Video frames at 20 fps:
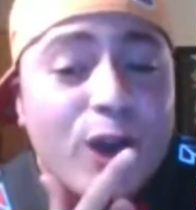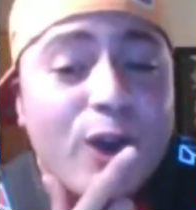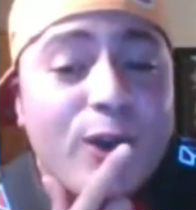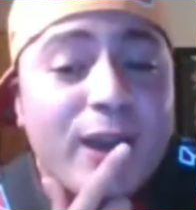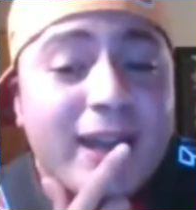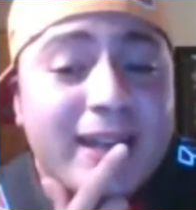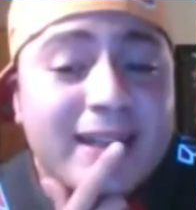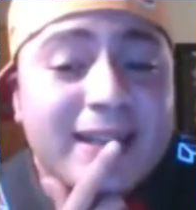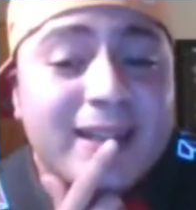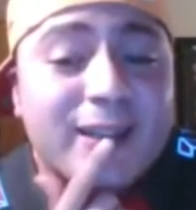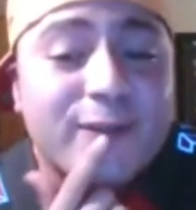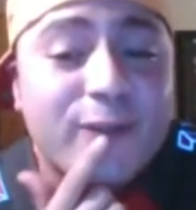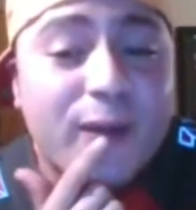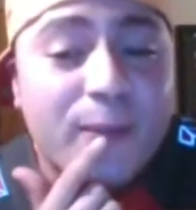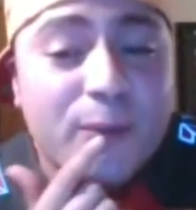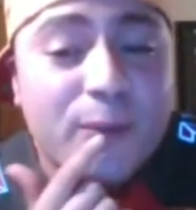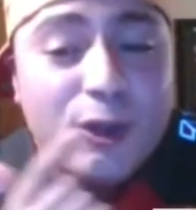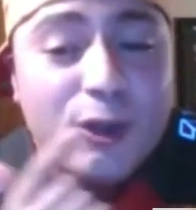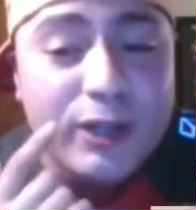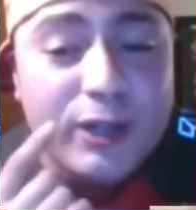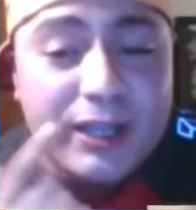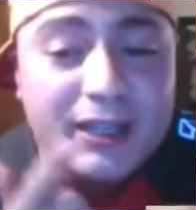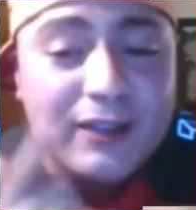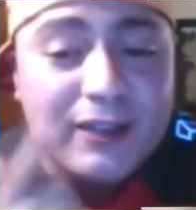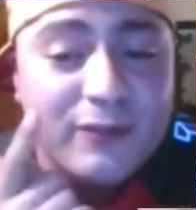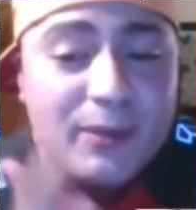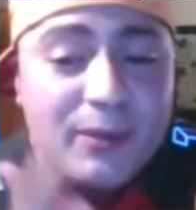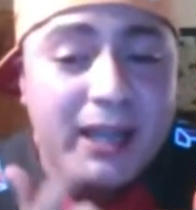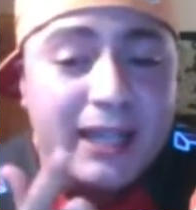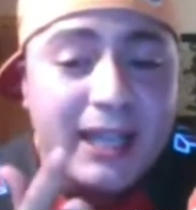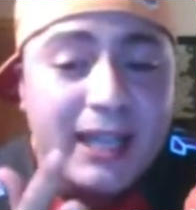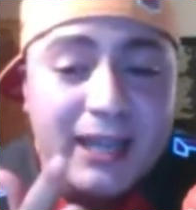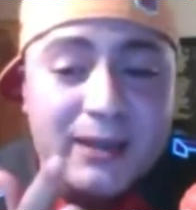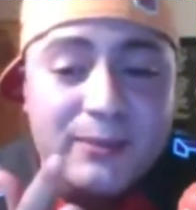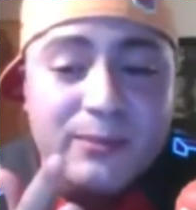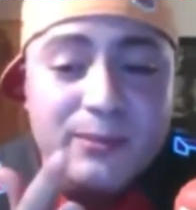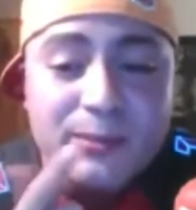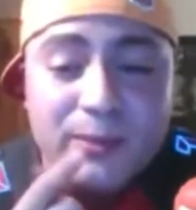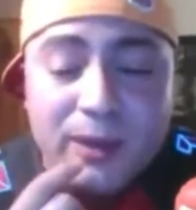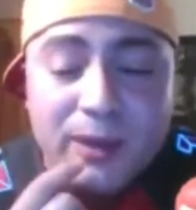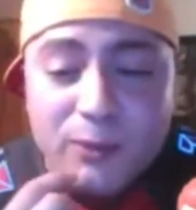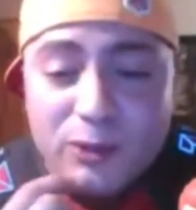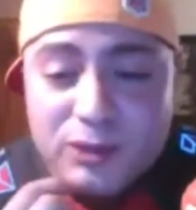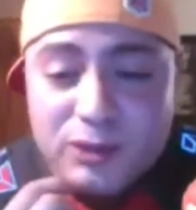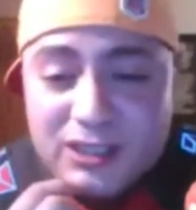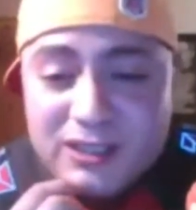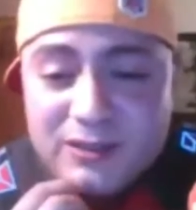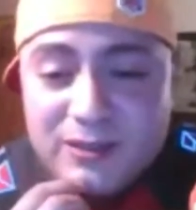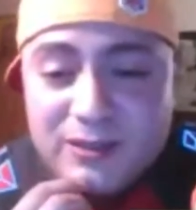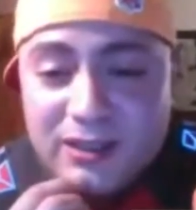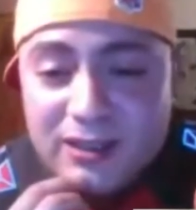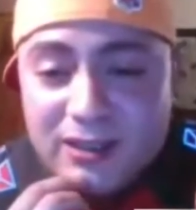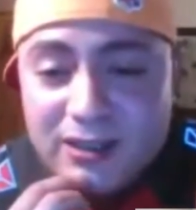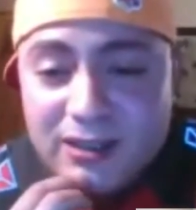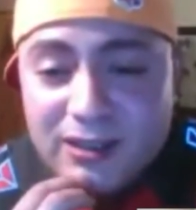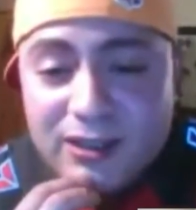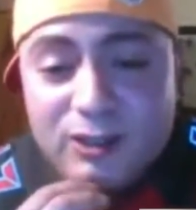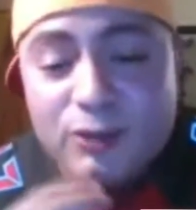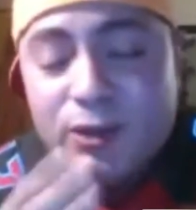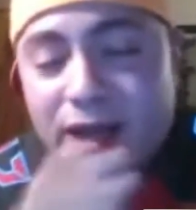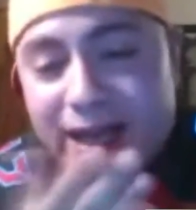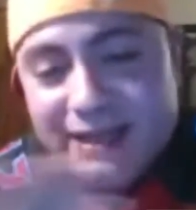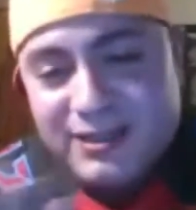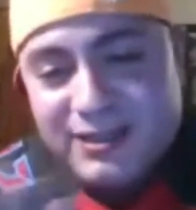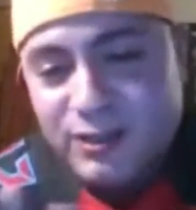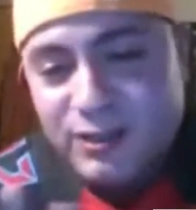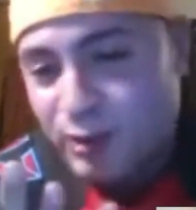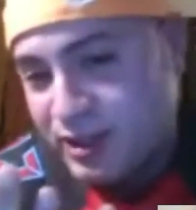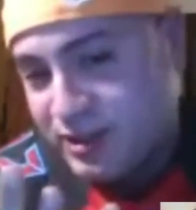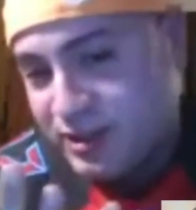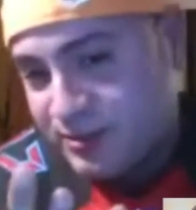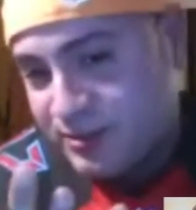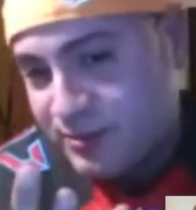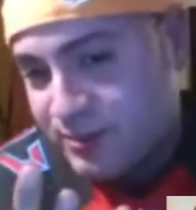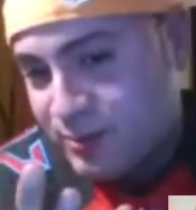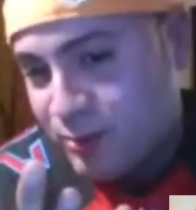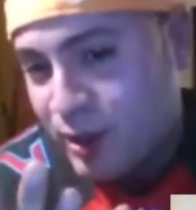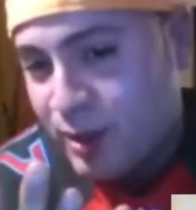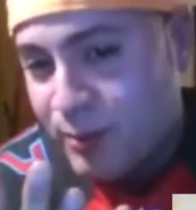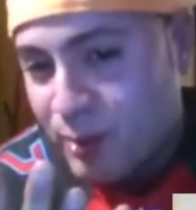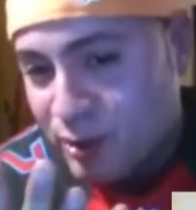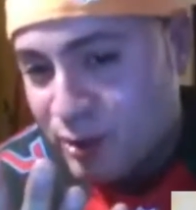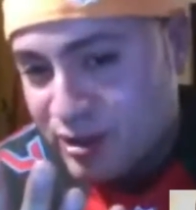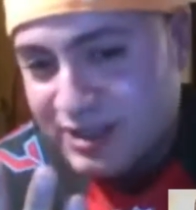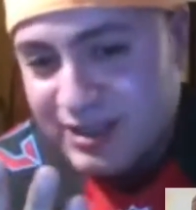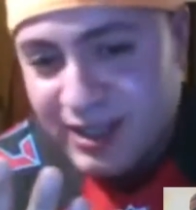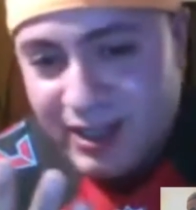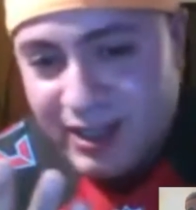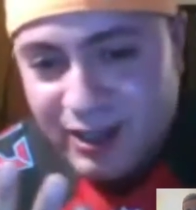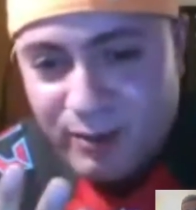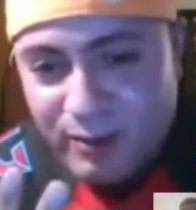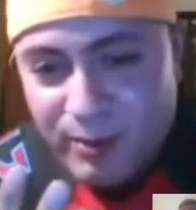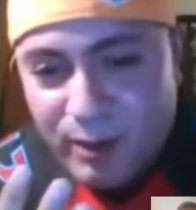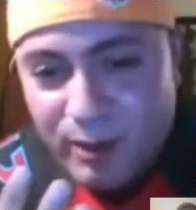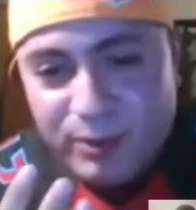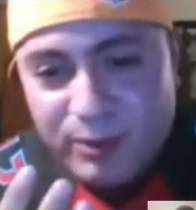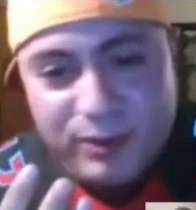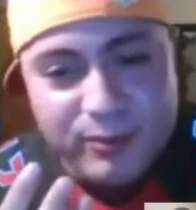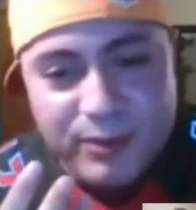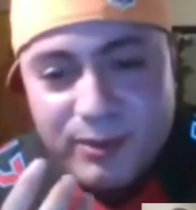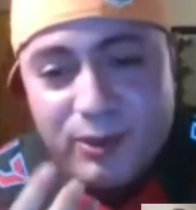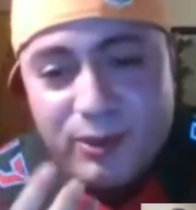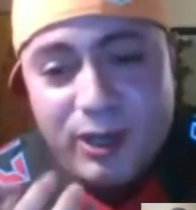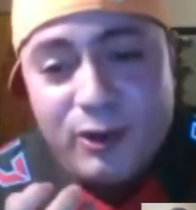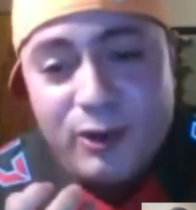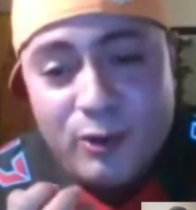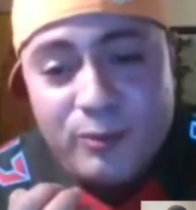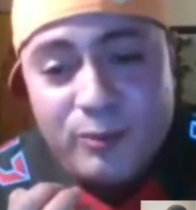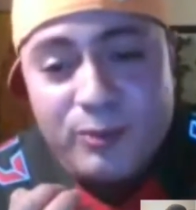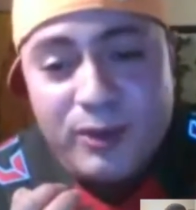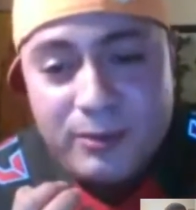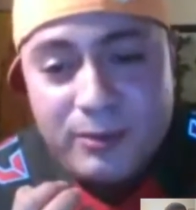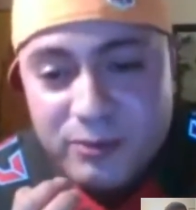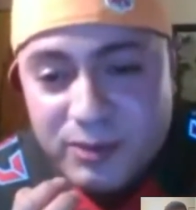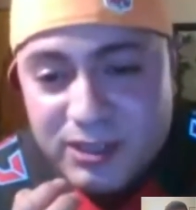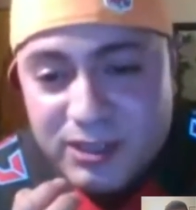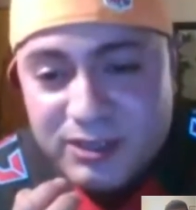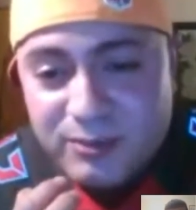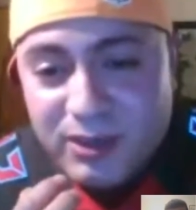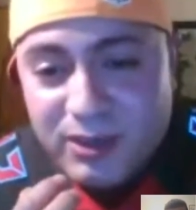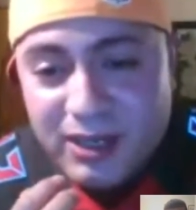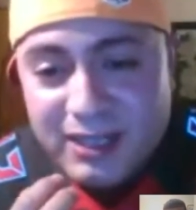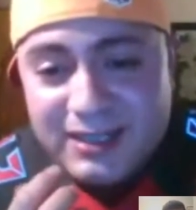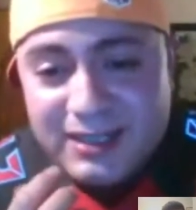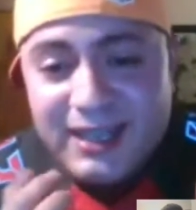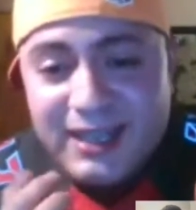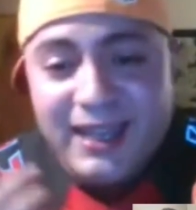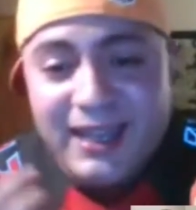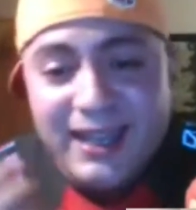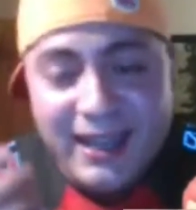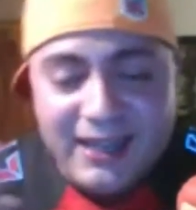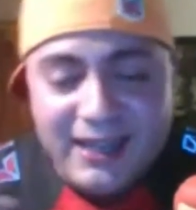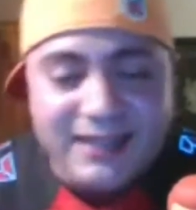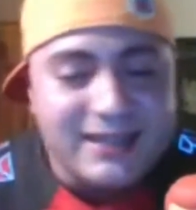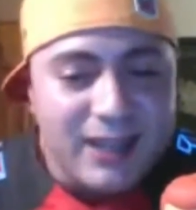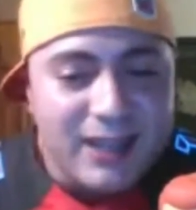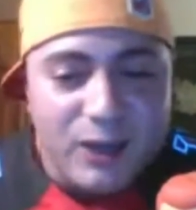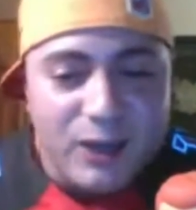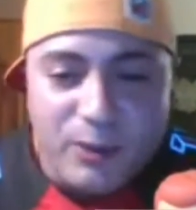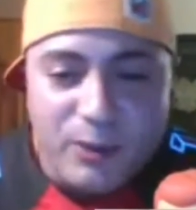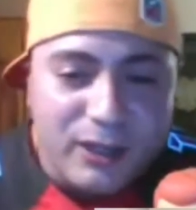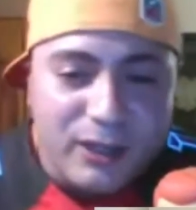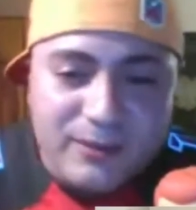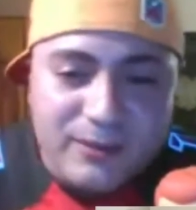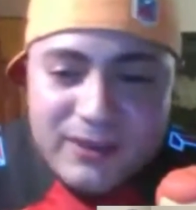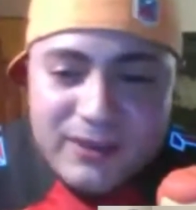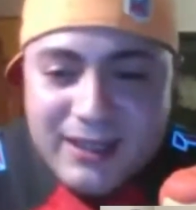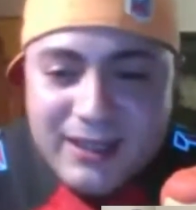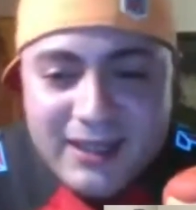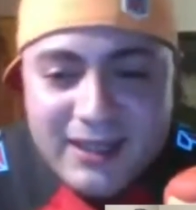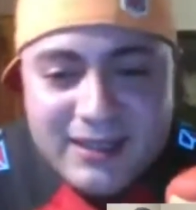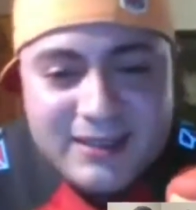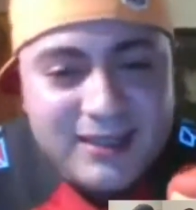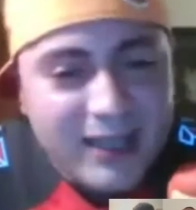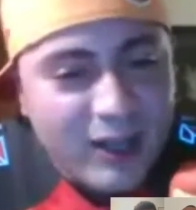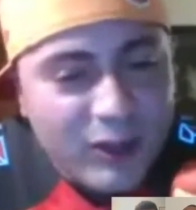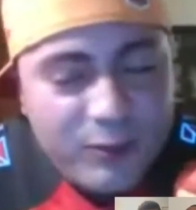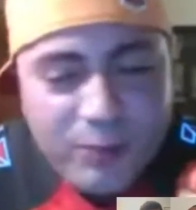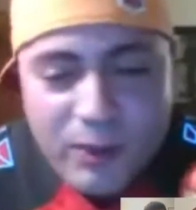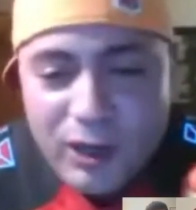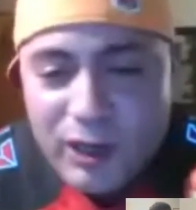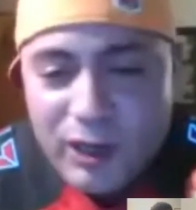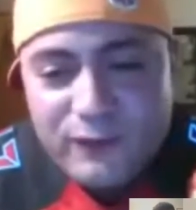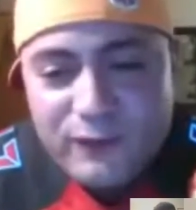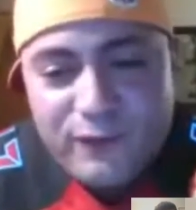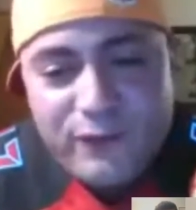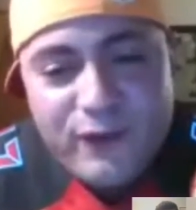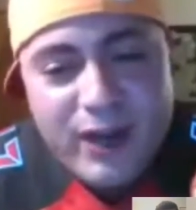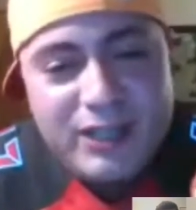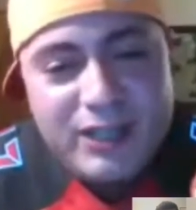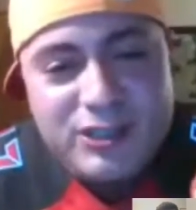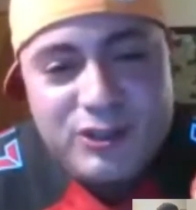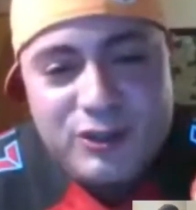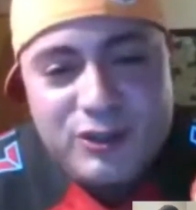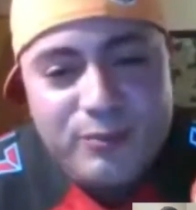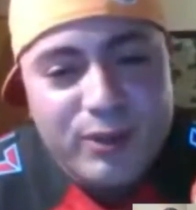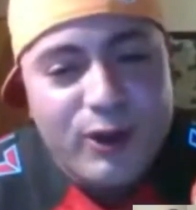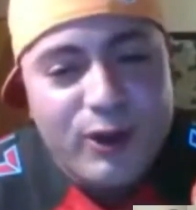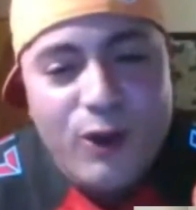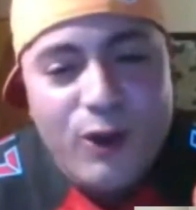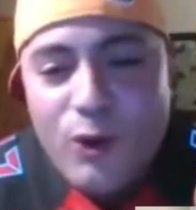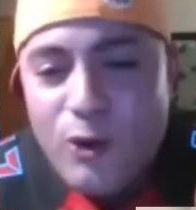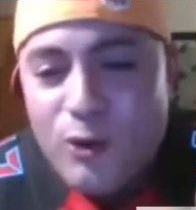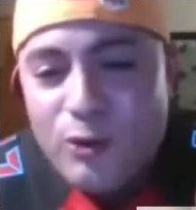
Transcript: ahead and give my game my most. You guys know this, what I'm most excited about, but the people at home probably be surprised. And it's South Park. South Park, Fractured Butthole